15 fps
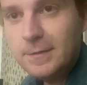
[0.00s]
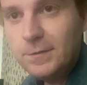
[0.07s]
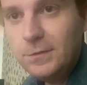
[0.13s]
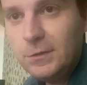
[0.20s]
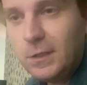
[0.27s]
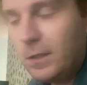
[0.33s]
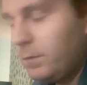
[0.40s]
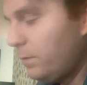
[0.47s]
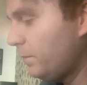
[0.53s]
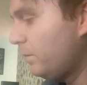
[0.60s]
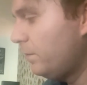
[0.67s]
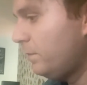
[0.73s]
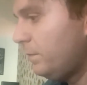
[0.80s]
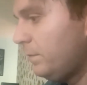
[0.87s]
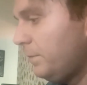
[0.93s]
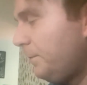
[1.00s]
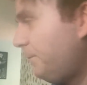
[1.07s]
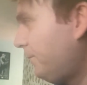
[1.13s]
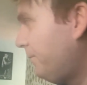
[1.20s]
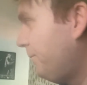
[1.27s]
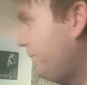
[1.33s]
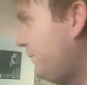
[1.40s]
So
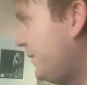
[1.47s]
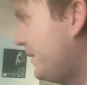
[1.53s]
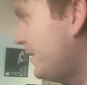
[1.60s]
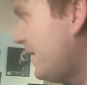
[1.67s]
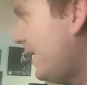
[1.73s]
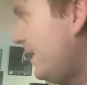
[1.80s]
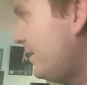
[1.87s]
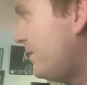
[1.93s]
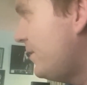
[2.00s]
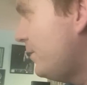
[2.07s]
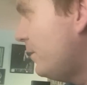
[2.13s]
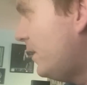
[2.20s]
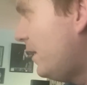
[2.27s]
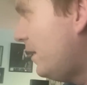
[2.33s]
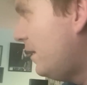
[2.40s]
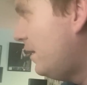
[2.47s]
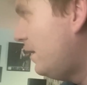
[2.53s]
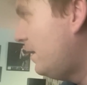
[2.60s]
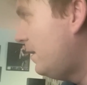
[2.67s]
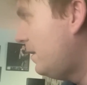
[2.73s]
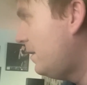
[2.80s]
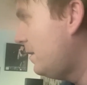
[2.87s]
decided to
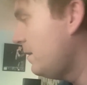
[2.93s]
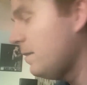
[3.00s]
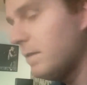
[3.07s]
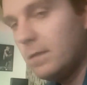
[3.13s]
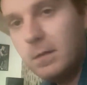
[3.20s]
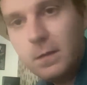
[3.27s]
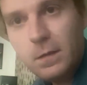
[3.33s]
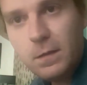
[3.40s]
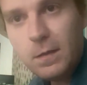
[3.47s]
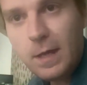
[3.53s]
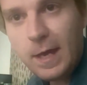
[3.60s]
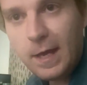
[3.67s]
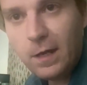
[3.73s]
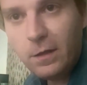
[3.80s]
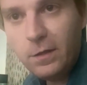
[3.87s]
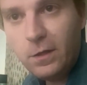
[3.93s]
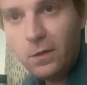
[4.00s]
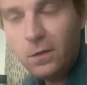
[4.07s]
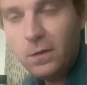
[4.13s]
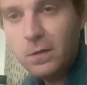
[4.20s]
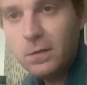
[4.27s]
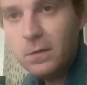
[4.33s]
uh, add a
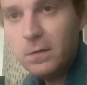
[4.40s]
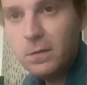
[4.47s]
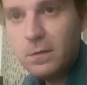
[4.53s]
little